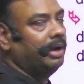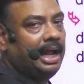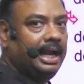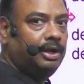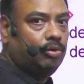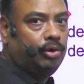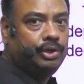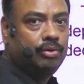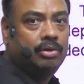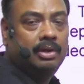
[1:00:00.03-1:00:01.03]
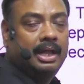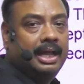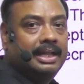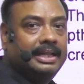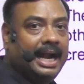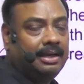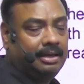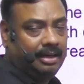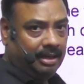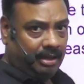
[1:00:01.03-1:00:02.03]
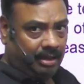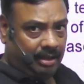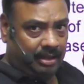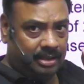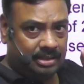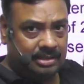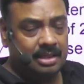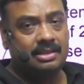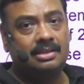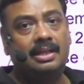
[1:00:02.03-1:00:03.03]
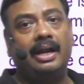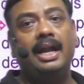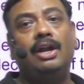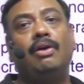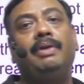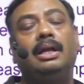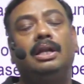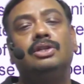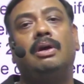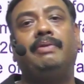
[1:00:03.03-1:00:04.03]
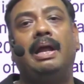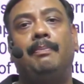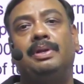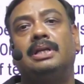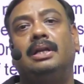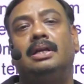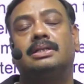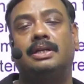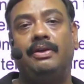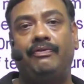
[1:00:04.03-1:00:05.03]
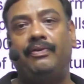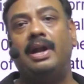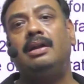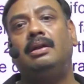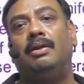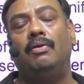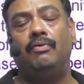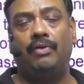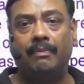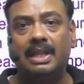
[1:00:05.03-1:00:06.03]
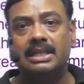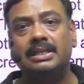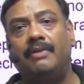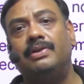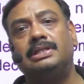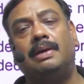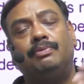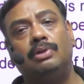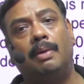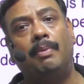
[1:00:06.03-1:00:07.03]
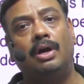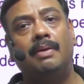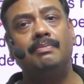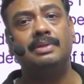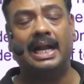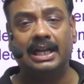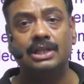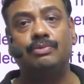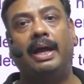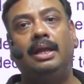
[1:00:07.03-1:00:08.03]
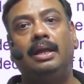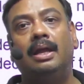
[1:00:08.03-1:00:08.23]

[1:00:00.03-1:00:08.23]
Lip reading: told you that Since the rate of decrease of temperature is different from the surface up to the bottom, that is why